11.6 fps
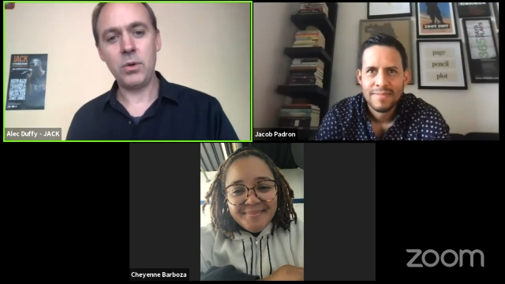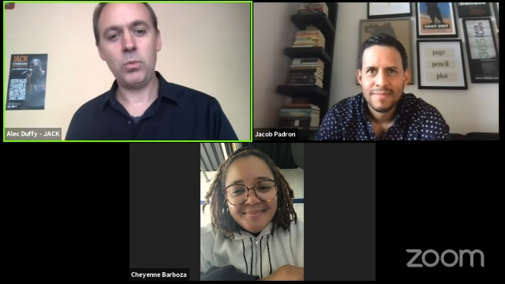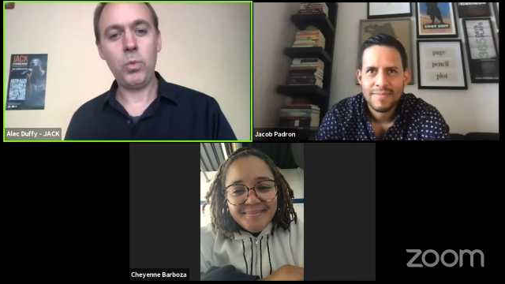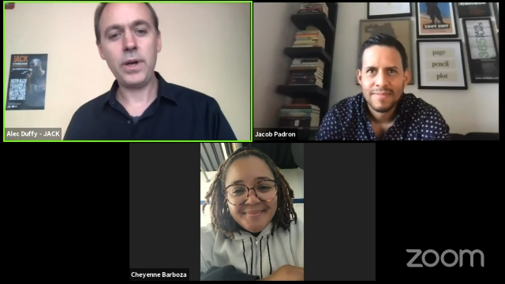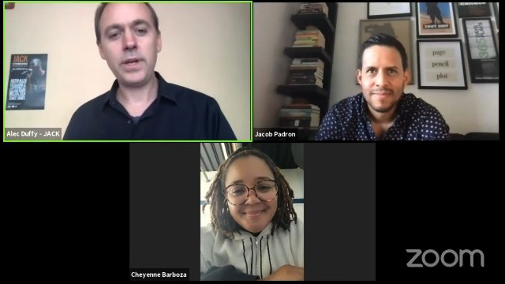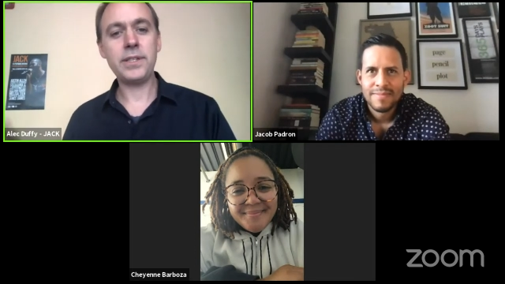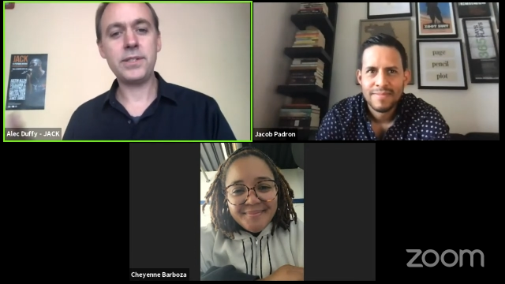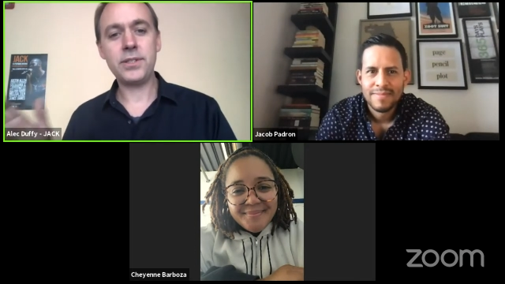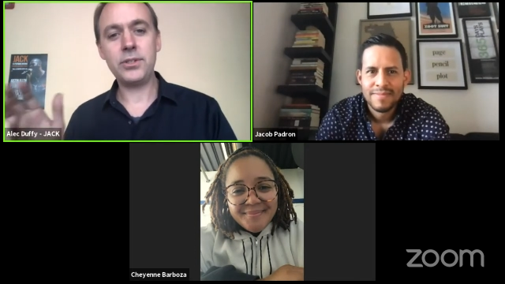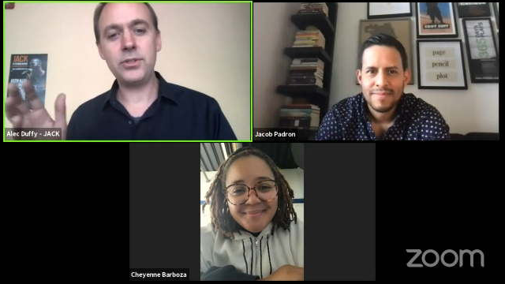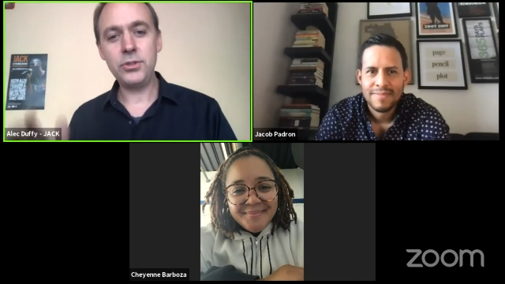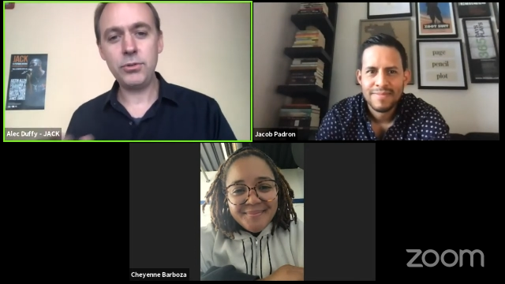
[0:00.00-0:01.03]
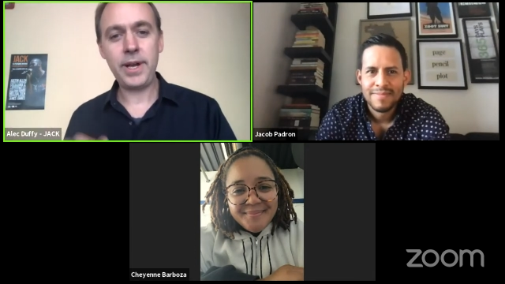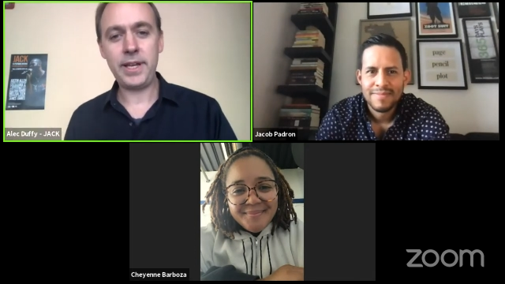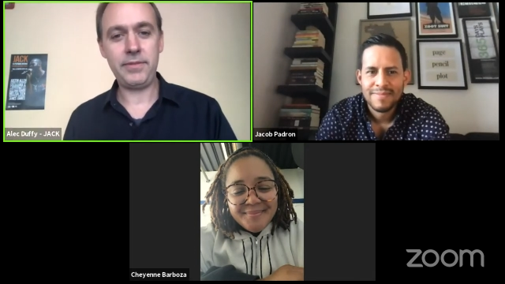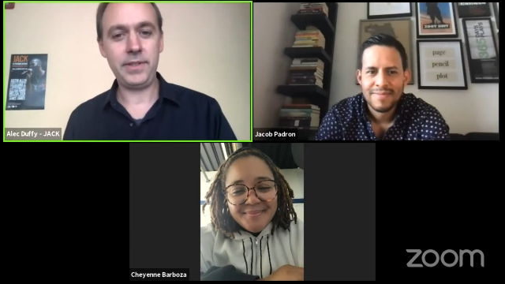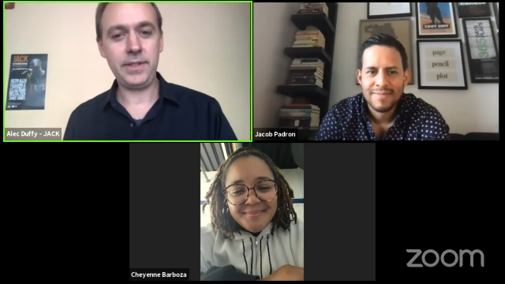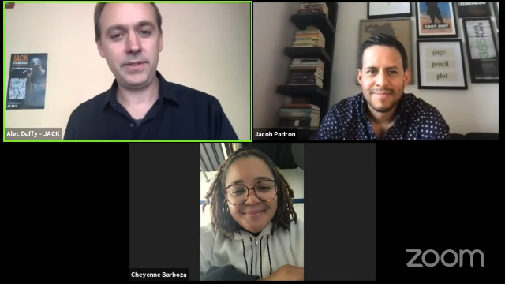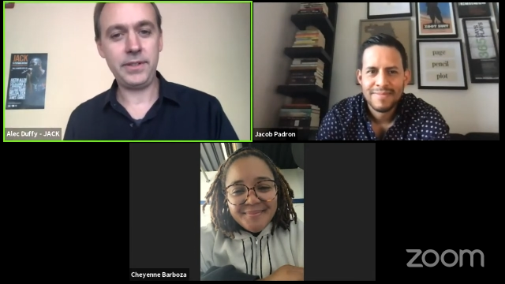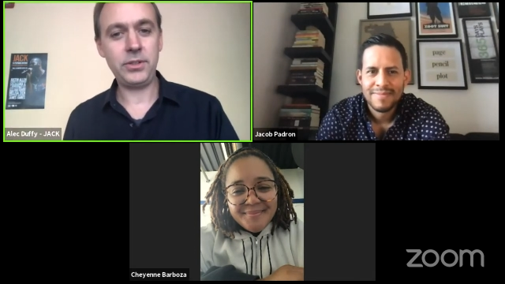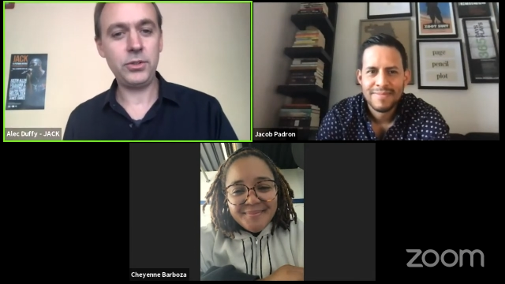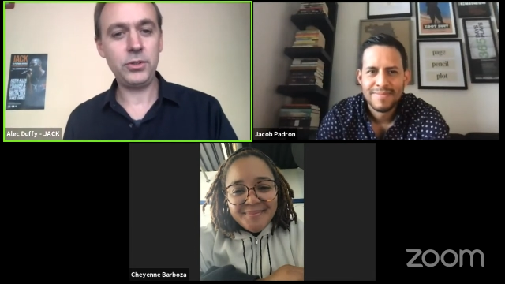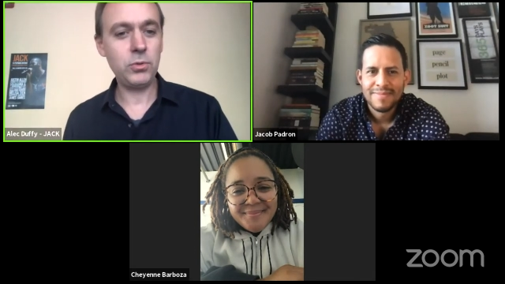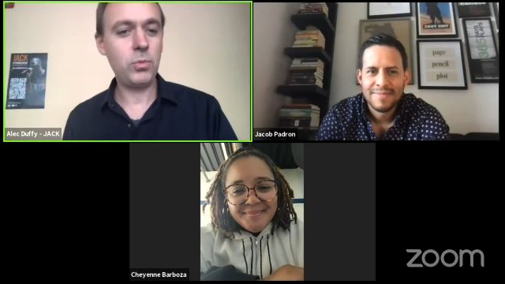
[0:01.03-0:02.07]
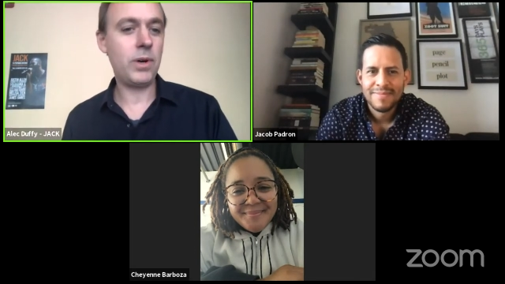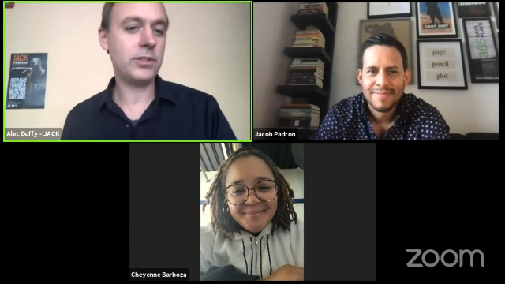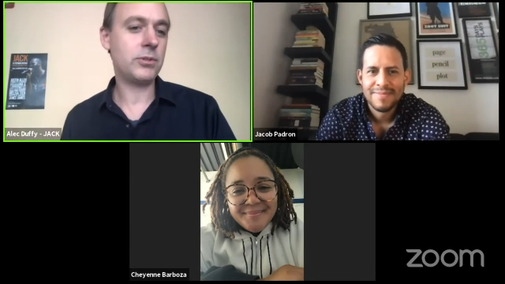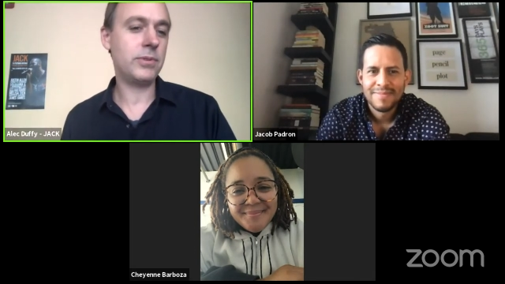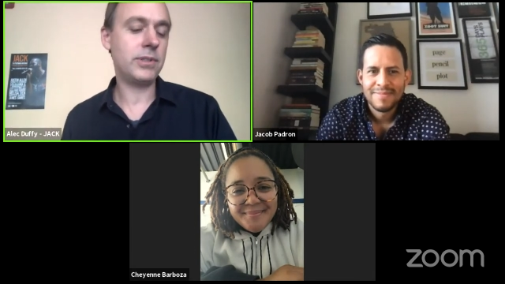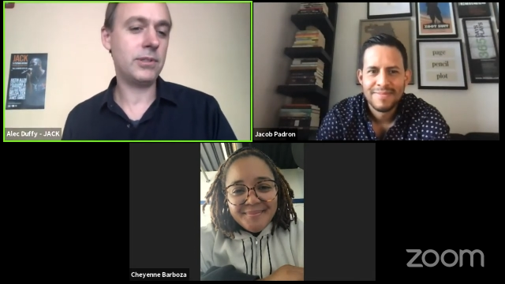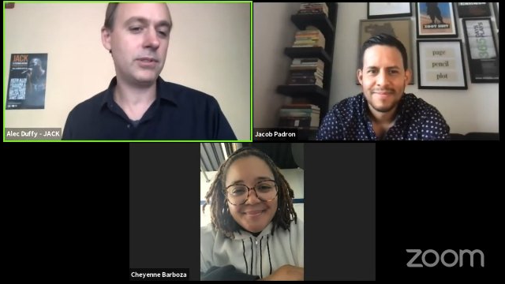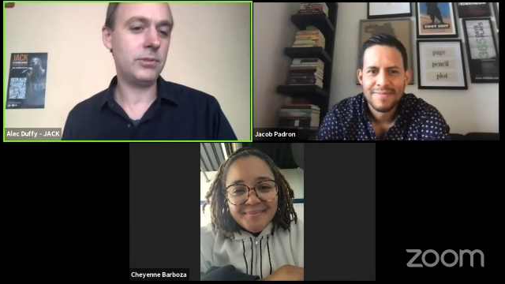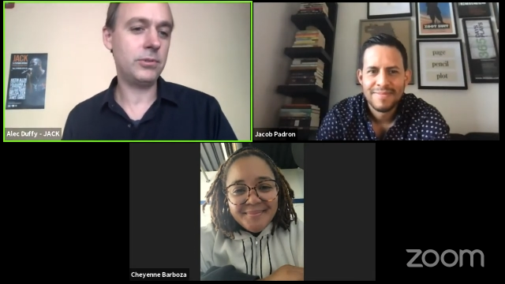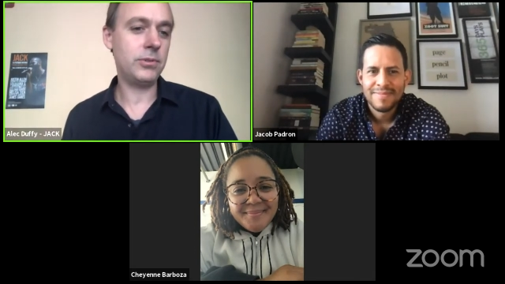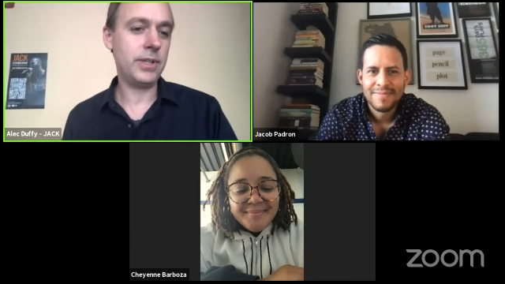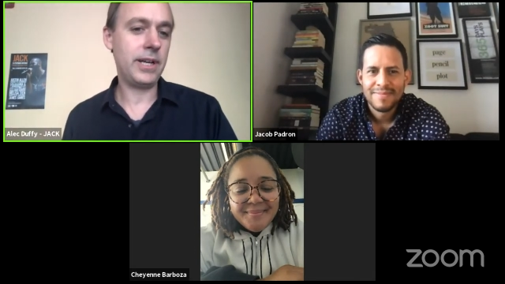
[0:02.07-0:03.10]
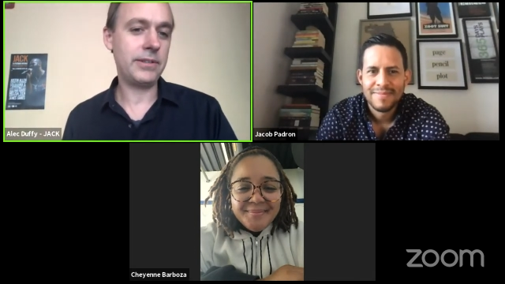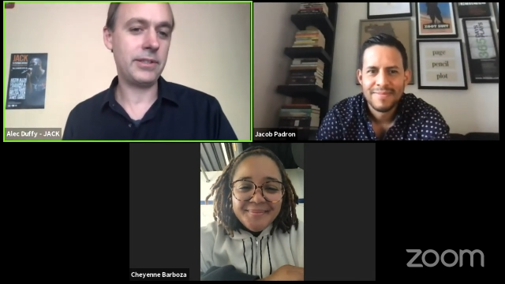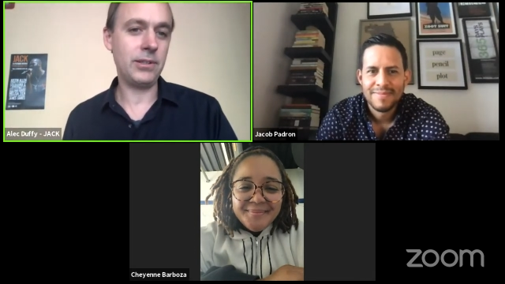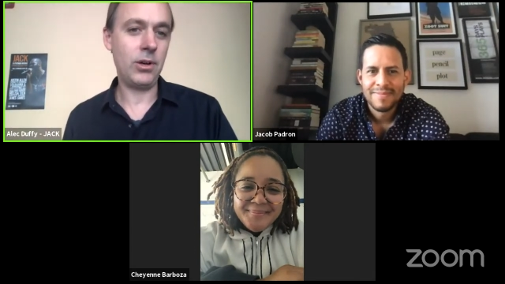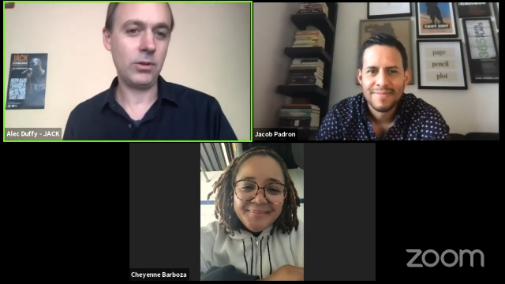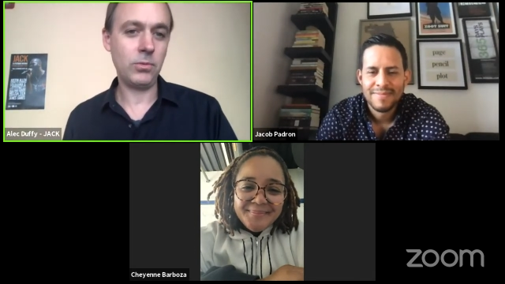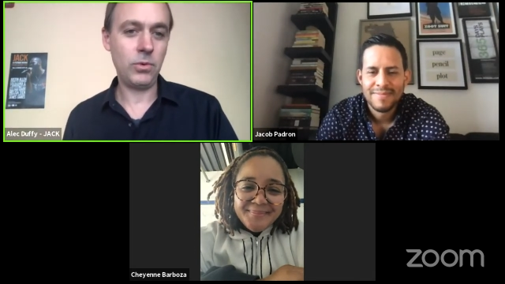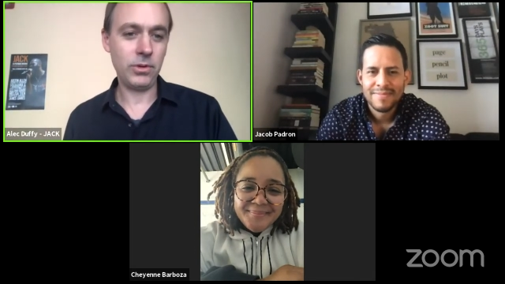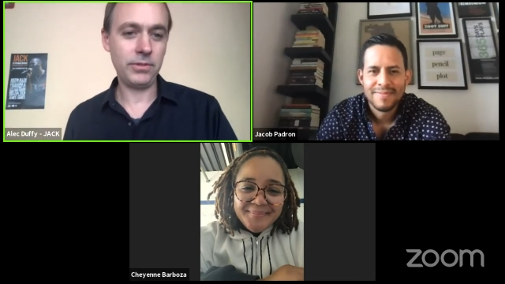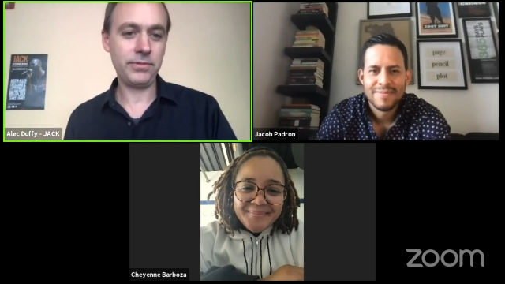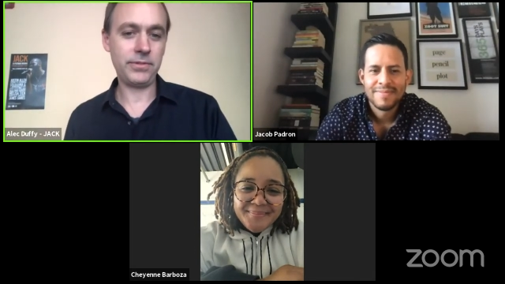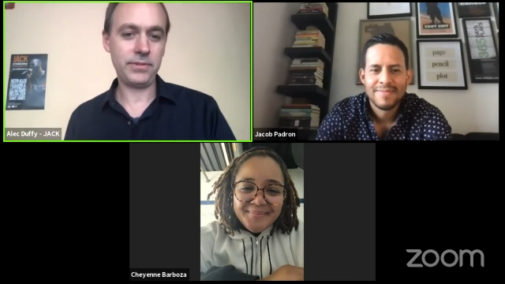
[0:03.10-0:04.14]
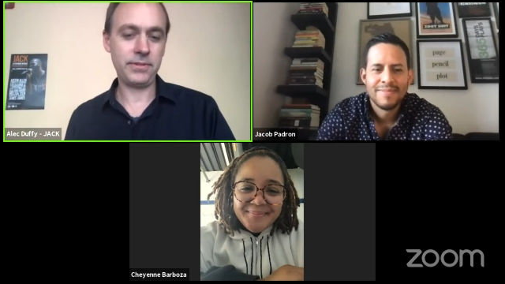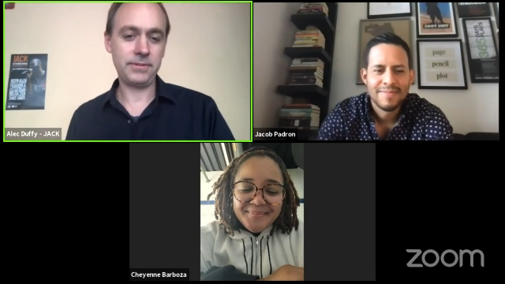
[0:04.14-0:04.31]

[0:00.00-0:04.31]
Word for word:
Speaker 1: what is the New Haven that you want to include at the Long Wharf?